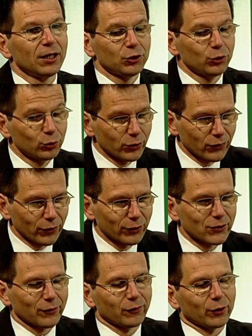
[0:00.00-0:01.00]

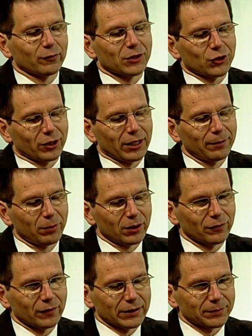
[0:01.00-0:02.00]
Two-thirds of all venture capital
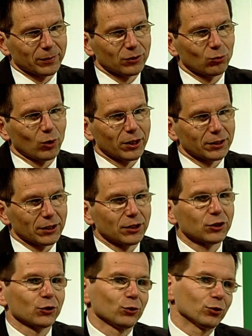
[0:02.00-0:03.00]
investment went
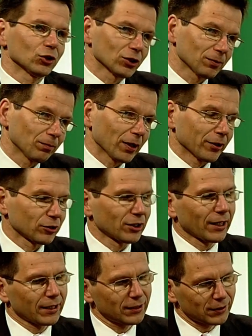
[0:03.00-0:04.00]
into just
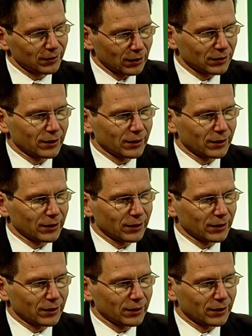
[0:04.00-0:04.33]
biotech,